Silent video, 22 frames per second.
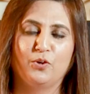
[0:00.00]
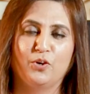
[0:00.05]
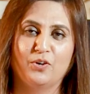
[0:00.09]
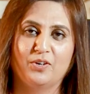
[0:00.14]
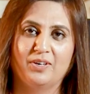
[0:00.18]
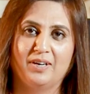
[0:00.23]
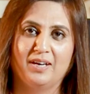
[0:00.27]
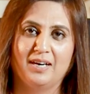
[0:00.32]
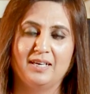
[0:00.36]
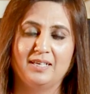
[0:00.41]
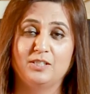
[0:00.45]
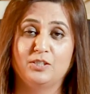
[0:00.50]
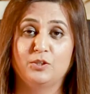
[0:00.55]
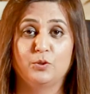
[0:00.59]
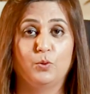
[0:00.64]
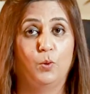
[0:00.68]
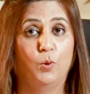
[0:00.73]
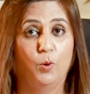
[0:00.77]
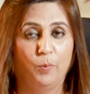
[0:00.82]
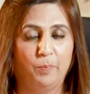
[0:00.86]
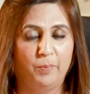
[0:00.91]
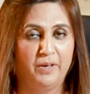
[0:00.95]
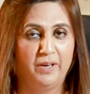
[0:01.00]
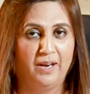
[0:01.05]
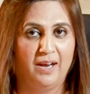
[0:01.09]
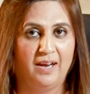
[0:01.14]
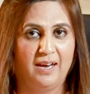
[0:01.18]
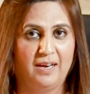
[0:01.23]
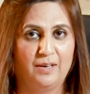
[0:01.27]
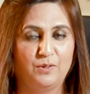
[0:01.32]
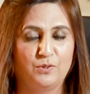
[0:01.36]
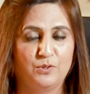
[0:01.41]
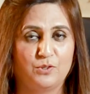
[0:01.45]
organize open
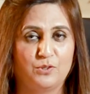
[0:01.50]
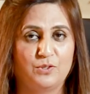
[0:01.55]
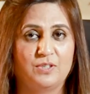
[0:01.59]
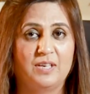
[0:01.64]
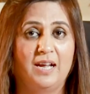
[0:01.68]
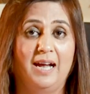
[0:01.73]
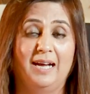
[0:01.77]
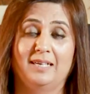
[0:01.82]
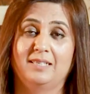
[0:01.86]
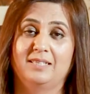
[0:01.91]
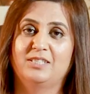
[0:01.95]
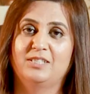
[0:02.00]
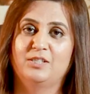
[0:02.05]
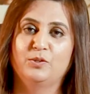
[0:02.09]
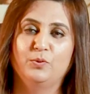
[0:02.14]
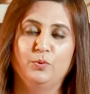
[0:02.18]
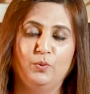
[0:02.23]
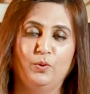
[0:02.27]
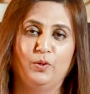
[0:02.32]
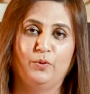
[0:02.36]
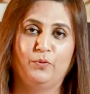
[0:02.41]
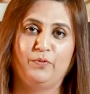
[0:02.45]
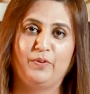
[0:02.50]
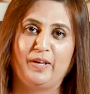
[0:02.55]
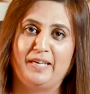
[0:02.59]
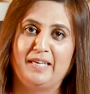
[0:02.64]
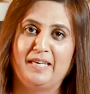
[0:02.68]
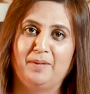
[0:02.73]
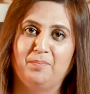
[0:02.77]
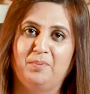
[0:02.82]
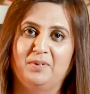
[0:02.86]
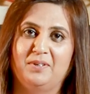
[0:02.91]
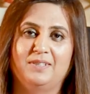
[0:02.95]
house at School of
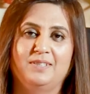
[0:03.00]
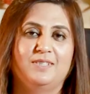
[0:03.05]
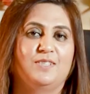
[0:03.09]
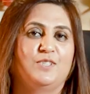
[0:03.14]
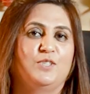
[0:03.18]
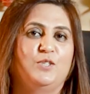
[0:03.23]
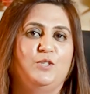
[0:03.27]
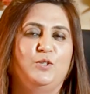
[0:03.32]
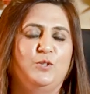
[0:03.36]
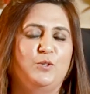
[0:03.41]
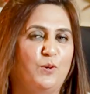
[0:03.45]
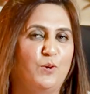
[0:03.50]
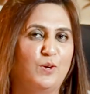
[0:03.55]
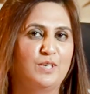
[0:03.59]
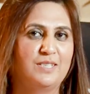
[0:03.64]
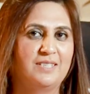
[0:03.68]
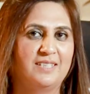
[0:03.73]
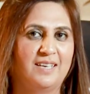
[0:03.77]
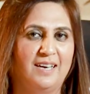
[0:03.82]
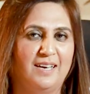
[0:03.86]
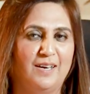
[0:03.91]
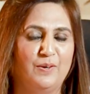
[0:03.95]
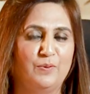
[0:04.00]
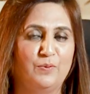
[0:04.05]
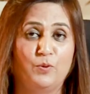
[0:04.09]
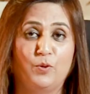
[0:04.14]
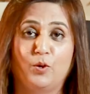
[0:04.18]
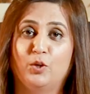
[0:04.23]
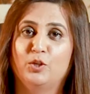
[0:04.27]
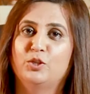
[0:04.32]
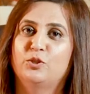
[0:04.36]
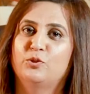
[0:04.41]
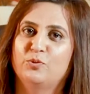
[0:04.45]
Enablers, Johar Town
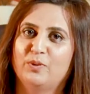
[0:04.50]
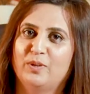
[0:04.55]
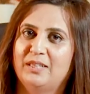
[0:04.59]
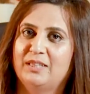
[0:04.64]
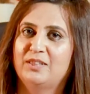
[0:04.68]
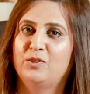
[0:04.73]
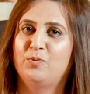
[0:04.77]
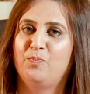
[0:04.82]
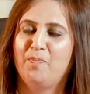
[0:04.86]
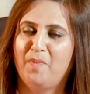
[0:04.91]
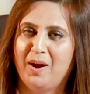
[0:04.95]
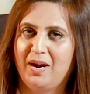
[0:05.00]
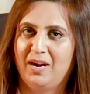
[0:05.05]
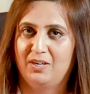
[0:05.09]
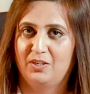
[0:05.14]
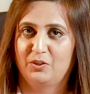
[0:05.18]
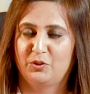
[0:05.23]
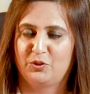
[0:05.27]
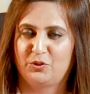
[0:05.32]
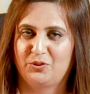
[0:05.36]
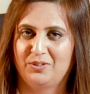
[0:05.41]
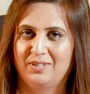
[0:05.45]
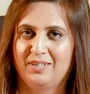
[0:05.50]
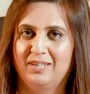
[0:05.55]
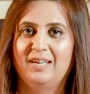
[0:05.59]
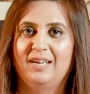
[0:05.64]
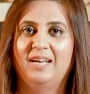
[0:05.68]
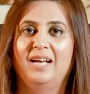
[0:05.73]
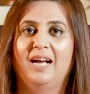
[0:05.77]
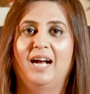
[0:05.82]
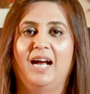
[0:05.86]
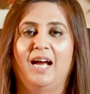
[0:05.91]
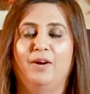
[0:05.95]
on 12th March.
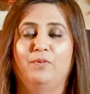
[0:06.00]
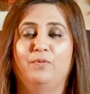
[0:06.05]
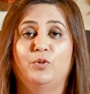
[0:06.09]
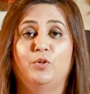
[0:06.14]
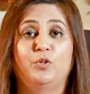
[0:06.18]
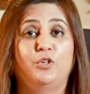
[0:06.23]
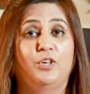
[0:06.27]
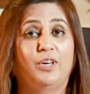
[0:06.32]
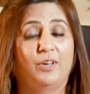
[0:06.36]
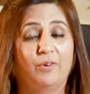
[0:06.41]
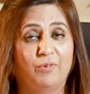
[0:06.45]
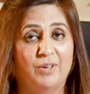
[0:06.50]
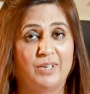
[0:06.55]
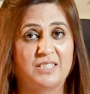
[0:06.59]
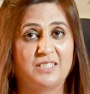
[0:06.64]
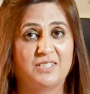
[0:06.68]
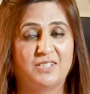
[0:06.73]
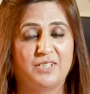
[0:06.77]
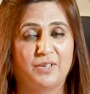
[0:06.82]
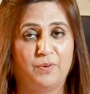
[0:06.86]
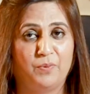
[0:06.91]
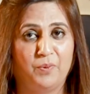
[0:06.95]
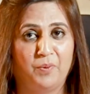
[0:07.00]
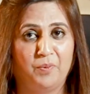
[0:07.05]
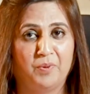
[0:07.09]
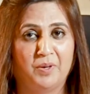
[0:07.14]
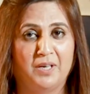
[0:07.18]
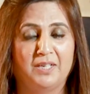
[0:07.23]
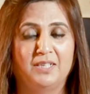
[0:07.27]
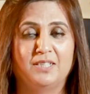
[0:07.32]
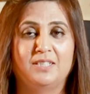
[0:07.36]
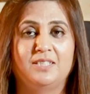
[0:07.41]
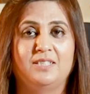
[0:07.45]
I would request
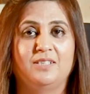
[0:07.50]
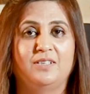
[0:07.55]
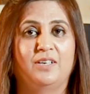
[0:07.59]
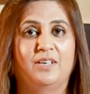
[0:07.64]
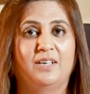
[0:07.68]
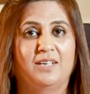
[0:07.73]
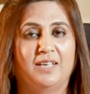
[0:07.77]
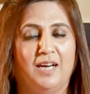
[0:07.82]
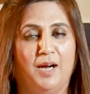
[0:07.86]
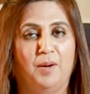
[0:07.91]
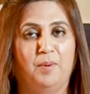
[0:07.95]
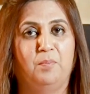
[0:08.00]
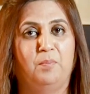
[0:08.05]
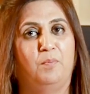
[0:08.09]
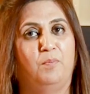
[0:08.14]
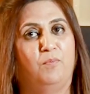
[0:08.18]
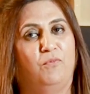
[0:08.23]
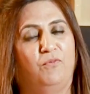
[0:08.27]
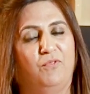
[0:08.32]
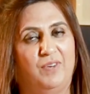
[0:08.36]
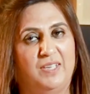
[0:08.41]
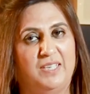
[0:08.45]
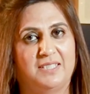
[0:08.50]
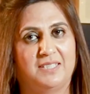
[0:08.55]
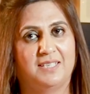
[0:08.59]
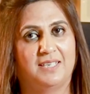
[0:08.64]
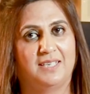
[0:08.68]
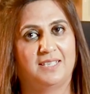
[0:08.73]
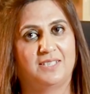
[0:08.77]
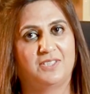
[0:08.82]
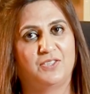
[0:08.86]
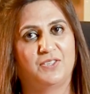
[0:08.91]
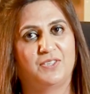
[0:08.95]
everyone to come
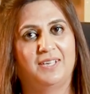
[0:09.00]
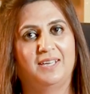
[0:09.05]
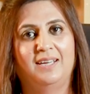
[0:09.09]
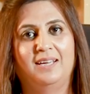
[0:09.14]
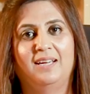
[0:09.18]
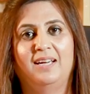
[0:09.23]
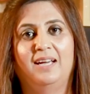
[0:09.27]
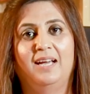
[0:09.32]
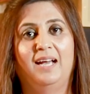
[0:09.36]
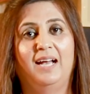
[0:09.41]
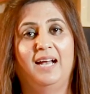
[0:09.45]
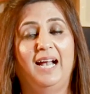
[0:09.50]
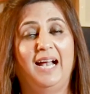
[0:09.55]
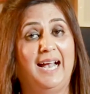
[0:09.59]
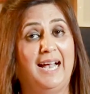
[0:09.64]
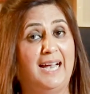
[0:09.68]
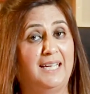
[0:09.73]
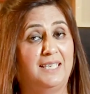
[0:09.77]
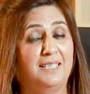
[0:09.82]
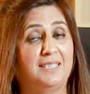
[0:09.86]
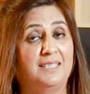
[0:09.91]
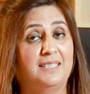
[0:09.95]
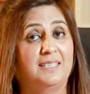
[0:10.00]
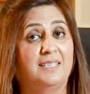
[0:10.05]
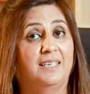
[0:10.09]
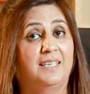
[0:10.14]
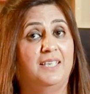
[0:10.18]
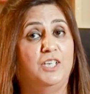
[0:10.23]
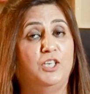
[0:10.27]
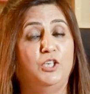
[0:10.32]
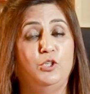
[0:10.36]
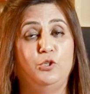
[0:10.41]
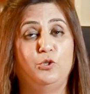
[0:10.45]
visit and
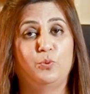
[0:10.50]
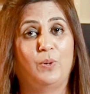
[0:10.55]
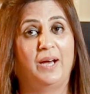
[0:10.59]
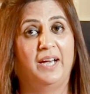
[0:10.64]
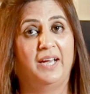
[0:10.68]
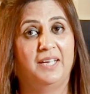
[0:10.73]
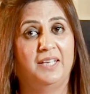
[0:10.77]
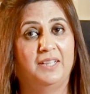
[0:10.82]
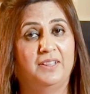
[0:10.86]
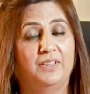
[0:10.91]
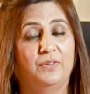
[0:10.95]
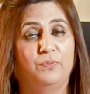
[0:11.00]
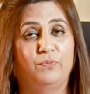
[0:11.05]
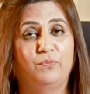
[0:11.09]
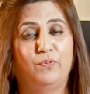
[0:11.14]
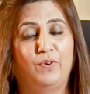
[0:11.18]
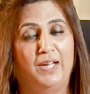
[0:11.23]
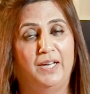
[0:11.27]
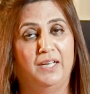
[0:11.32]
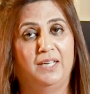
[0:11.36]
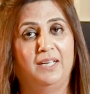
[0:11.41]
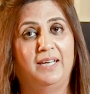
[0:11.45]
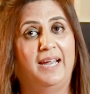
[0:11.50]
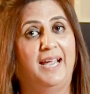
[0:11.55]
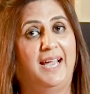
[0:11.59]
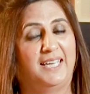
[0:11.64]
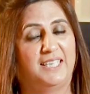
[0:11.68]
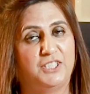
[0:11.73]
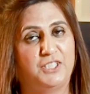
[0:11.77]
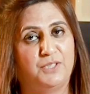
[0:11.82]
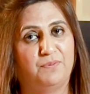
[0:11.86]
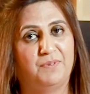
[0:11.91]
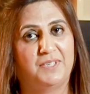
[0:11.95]
enjoy the fun
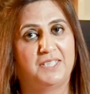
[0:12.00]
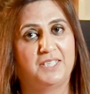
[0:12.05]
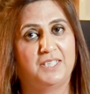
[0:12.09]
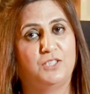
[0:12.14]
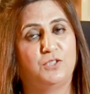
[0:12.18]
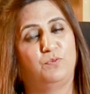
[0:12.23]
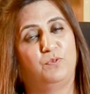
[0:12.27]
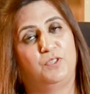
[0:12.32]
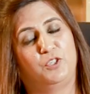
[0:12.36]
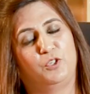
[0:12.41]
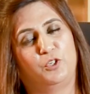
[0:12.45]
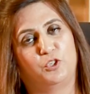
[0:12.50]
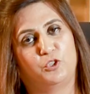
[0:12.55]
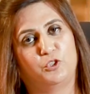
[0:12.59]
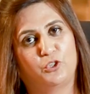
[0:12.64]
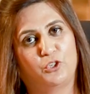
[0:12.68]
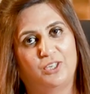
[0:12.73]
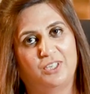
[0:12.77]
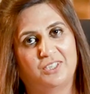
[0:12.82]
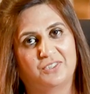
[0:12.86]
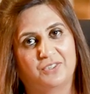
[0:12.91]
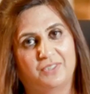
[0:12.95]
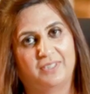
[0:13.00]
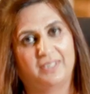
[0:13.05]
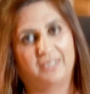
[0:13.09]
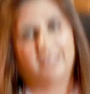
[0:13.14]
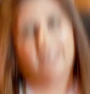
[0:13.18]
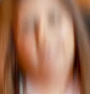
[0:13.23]
activities with your children.